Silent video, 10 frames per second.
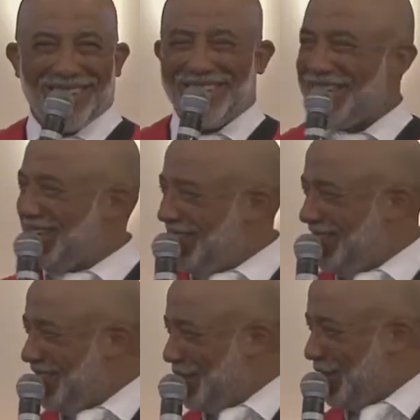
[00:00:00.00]
Uh,
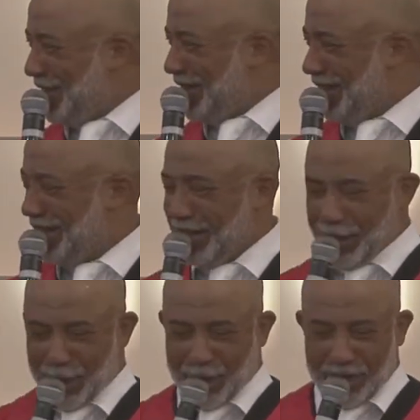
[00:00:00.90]
did you get that?
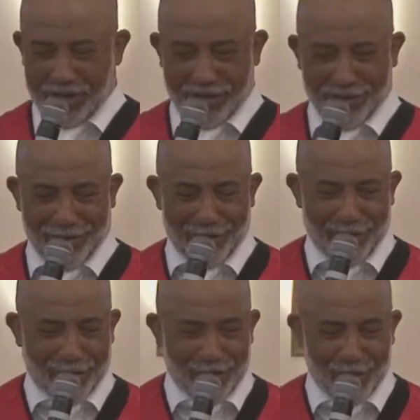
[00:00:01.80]

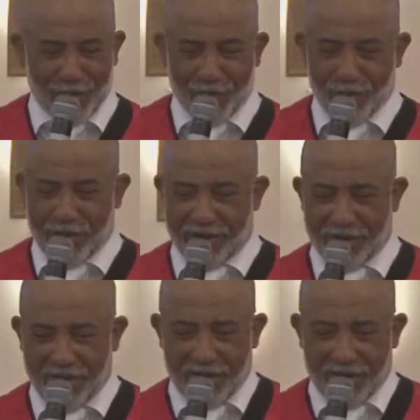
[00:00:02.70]
You know, when, when,